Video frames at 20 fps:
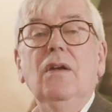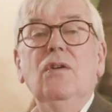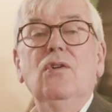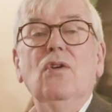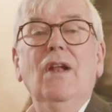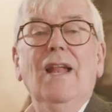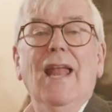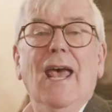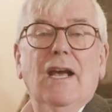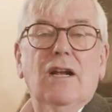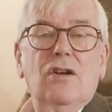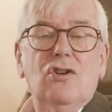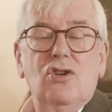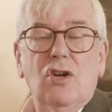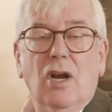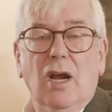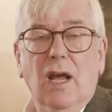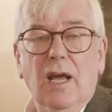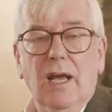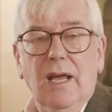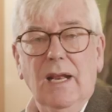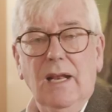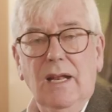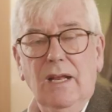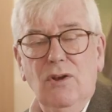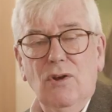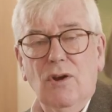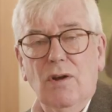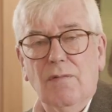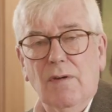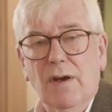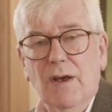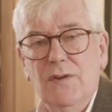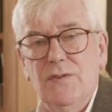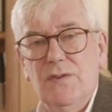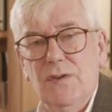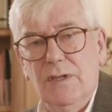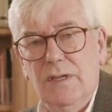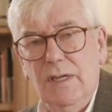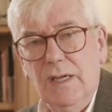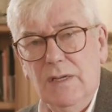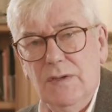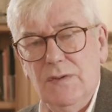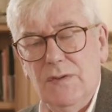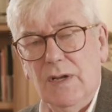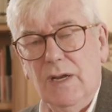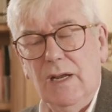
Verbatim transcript: to lecture in universities